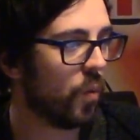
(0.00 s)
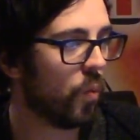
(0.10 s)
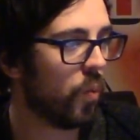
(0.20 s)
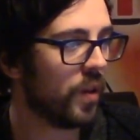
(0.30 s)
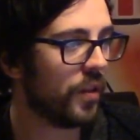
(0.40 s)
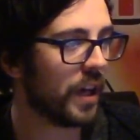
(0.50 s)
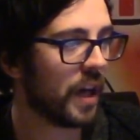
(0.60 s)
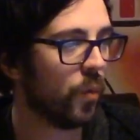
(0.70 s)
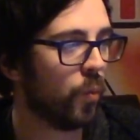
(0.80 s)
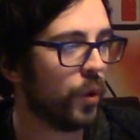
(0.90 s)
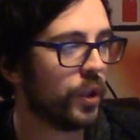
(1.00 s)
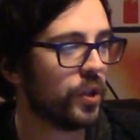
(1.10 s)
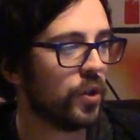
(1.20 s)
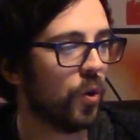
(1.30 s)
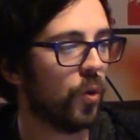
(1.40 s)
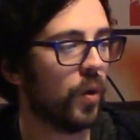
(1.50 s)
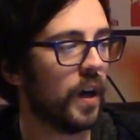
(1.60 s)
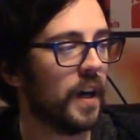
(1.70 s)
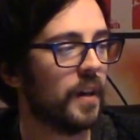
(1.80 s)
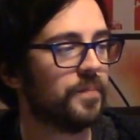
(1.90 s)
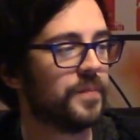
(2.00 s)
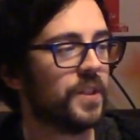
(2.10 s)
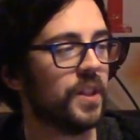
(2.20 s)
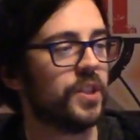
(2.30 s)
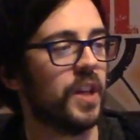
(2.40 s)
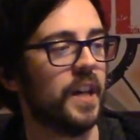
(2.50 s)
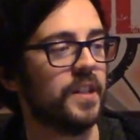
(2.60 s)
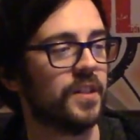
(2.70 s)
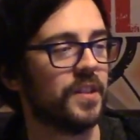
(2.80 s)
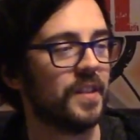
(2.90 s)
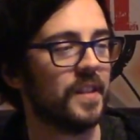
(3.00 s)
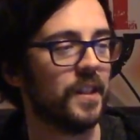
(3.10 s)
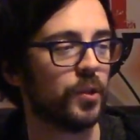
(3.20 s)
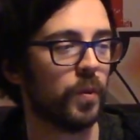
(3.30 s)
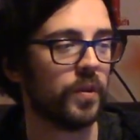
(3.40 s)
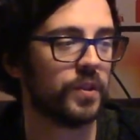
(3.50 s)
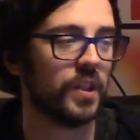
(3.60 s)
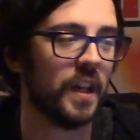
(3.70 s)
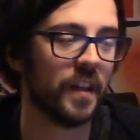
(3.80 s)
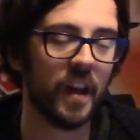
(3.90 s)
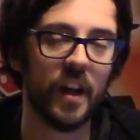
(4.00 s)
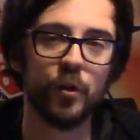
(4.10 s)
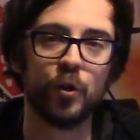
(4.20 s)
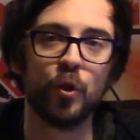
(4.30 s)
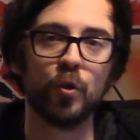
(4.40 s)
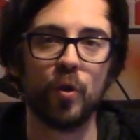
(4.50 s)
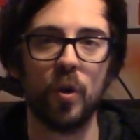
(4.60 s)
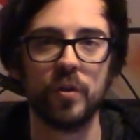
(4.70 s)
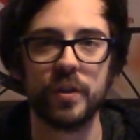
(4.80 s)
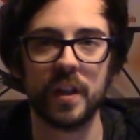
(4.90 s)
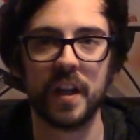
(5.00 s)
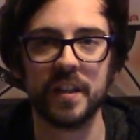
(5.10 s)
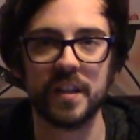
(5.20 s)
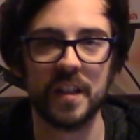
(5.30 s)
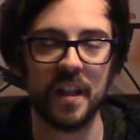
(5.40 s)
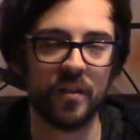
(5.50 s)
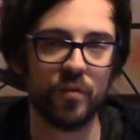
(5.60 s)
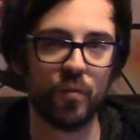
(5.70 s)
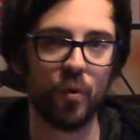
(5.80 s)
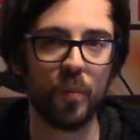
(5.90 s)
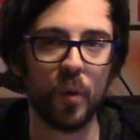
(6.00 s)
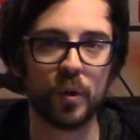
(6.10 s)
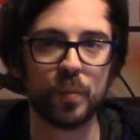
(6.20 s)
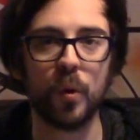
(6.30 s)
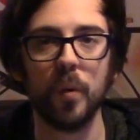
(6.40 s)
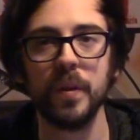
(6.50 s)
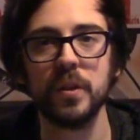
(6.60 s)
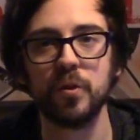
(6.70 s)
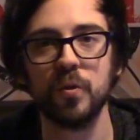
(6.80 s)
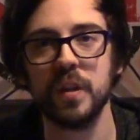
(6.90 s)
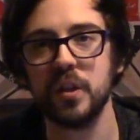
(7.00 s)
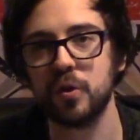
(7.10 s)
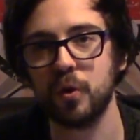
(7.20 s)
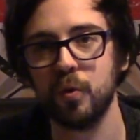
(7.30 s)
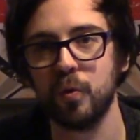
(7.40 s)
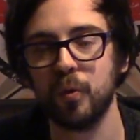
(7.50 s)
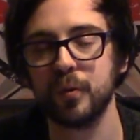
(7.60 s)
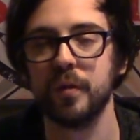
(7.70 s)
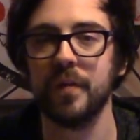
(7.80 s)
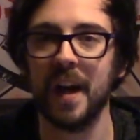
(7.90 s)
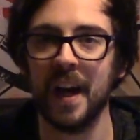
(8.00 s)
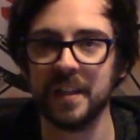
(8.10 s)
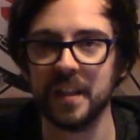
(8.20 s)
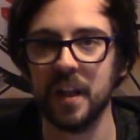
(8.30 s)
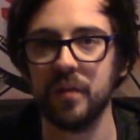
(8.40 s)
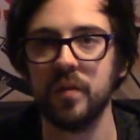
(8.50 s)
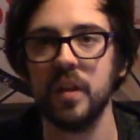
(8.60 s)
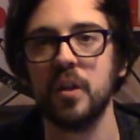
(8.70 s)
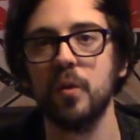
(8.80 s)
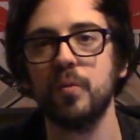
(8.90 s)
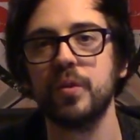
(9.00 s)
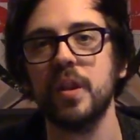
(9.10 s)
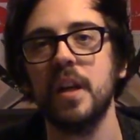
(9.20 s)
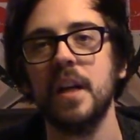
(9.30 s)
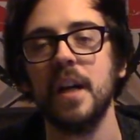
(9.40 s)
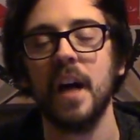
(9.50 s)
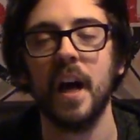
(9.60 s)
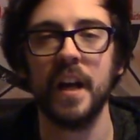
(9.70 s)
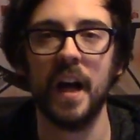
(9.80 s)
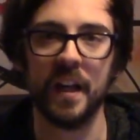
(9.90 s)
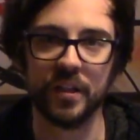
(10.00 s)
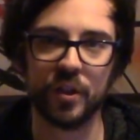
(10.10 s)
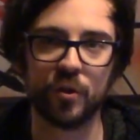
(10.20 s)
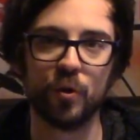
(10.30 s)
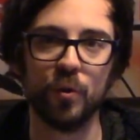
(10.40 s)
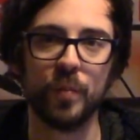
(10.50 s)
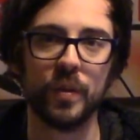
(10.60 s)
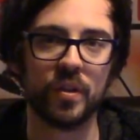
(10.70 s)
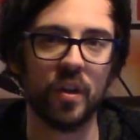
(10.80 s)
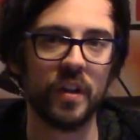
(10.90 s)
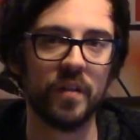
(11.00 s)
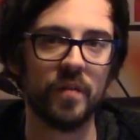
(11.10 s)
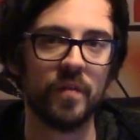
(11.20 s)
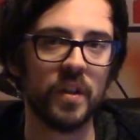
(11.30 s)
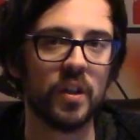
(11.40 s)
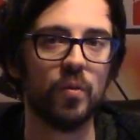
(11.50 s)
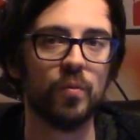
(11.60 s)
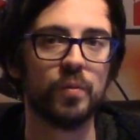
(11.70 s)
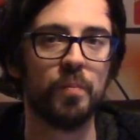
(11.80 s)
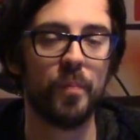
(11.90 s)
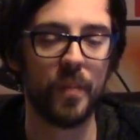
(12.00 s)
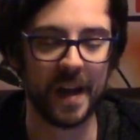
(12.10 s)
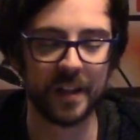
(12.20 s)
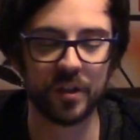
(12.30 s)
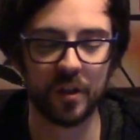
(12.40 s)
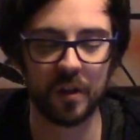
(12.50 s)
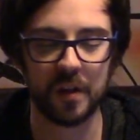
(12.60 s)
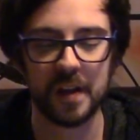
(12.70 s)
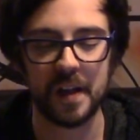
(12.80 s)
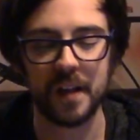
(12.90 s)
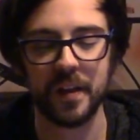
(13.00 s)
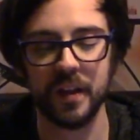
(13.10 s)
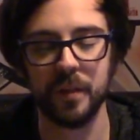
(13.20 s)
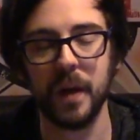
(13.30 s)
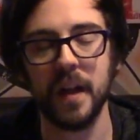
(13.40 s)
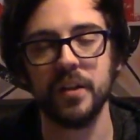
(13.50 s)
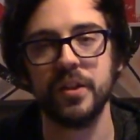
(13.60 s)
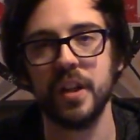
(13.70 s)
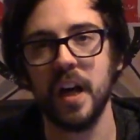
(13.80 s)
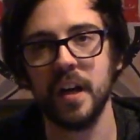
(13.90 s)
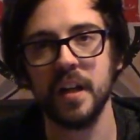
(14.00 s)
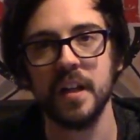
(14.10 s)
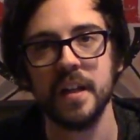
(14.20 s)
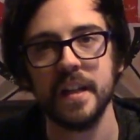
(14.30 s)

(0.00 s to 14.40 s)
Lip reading: One thing I would know, to this end, it's worth saying that Dune Crawlers and Castellan robots probably do these 2 roles of anti-heavy vehicles and anti-troop and light vehicles better than the Ballistarii.